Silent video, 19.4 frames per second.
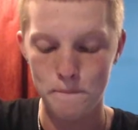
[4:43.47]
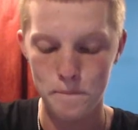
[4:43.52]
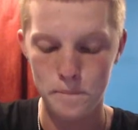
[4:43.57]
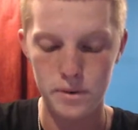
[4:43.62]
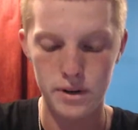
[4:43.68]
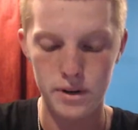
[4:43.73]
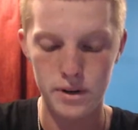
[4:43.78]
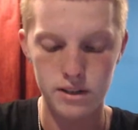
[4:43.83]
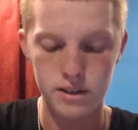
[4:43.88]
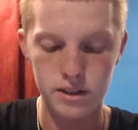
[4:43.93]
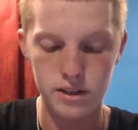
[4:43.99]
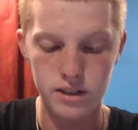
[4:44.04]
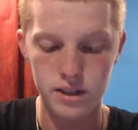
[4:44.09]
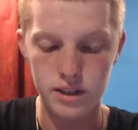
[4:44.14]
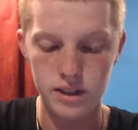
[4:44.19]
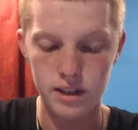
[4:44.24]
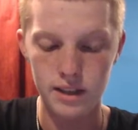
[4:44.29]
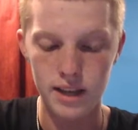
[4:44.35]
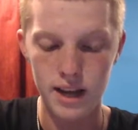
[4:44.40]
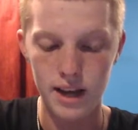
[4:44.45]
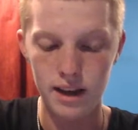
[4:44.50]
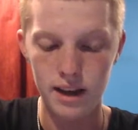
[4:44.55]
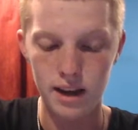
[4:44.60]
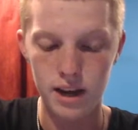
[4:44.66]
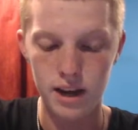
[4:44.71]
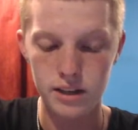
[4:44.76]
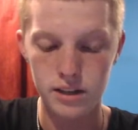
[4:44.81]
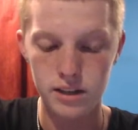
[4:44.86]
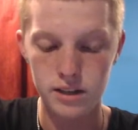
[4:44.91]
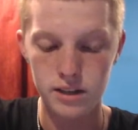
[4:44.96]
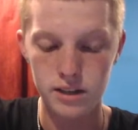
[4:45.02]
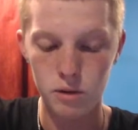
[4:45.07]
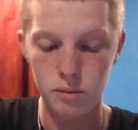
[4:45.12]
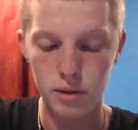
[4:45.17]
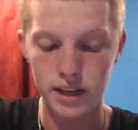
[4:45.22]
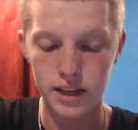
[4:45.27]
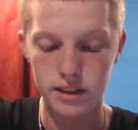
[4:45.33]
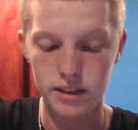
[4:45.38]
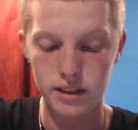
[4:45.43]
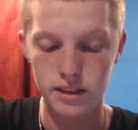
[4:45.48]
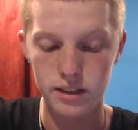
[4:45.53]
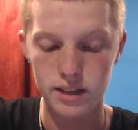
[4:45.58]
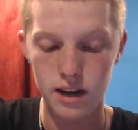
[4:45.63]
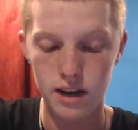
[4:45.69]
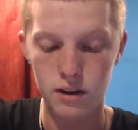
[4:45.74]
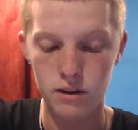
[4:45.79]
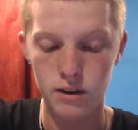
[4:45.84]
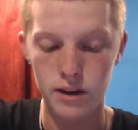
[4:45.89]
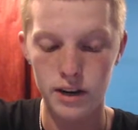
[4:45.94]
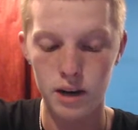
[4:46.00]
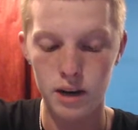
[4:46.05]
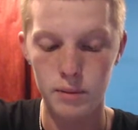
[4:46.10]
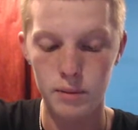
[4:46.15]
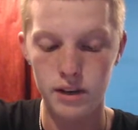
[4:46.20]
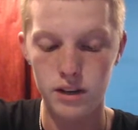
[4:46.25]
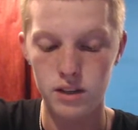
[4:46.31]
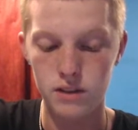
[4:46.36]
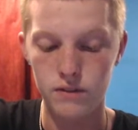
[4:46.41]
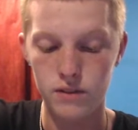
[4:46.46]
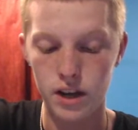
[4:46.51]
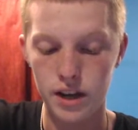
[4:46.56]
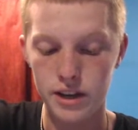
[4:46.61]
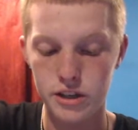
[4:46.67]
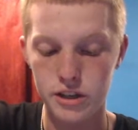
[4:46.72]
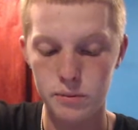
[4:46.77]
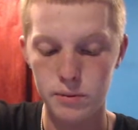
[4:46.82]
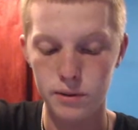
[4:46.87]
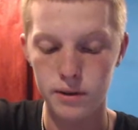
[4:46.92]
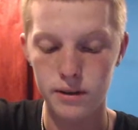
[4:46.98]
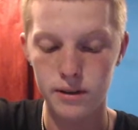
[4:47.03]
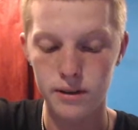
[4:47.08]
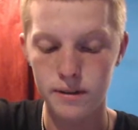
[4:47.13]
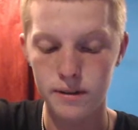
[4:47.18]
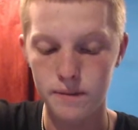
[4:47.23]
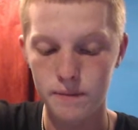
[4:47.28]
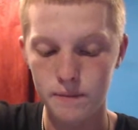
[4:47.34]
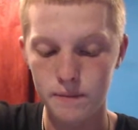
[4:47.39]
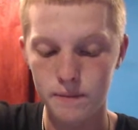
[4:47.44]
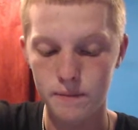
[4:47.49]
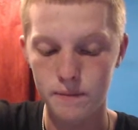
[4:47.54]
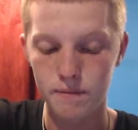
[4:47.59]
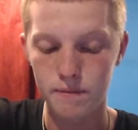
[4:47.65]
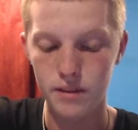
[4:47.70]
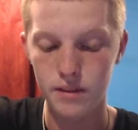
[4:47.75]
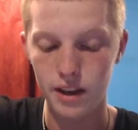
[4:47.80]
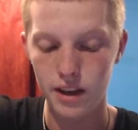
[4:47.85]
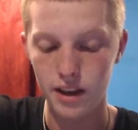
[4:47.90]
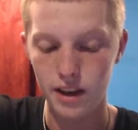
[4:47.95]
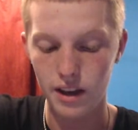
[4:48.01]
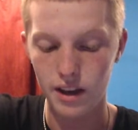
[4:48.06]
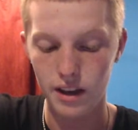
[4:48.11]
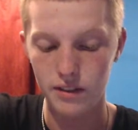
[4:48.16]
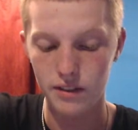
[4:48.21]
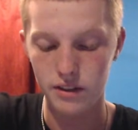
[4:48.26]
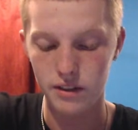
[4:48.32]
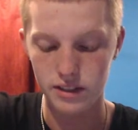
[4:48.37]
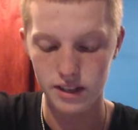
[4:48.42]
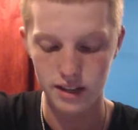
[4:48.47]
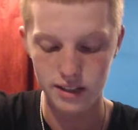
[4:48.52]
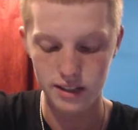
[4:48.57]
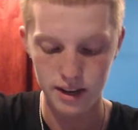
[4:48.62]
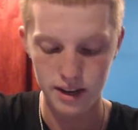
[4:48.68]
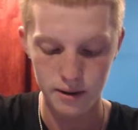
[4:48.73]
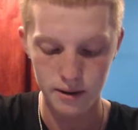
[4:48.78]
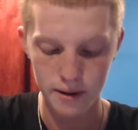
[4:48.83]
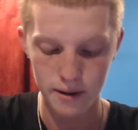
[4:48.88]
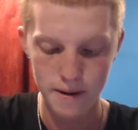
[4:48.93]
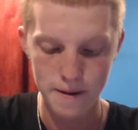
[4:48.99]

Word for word: But now since he did that, I still might get this tower right now because of the Ice Spirit, and there's that tower.